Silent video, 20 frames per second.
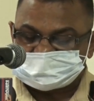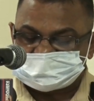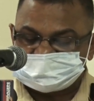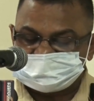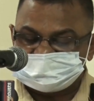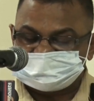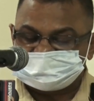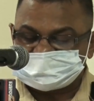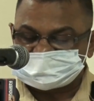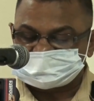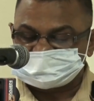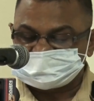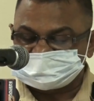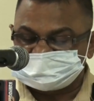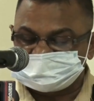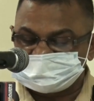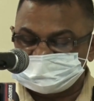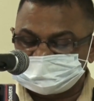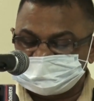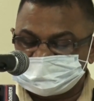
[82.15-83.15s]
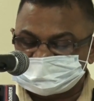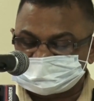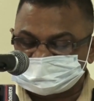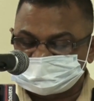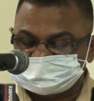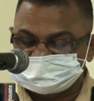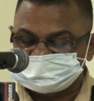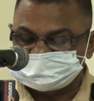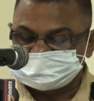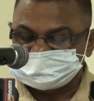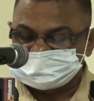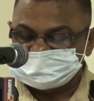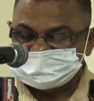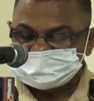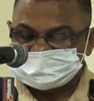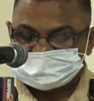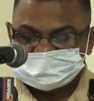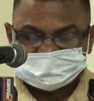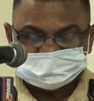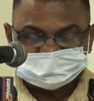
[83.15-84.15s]
are effectively rescued
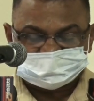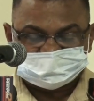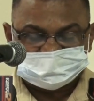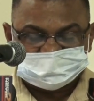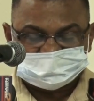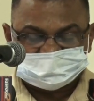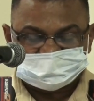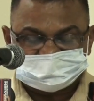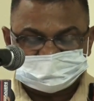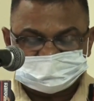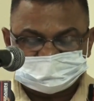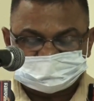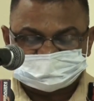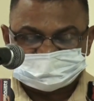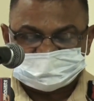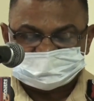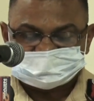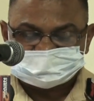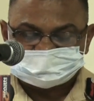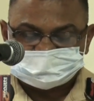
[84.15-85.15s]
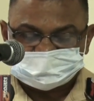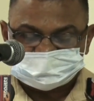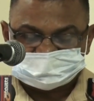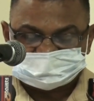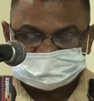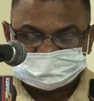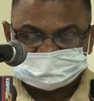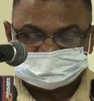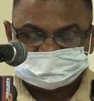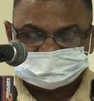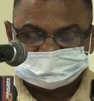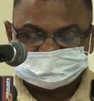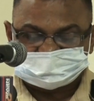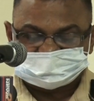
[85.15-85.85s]
and quickly transported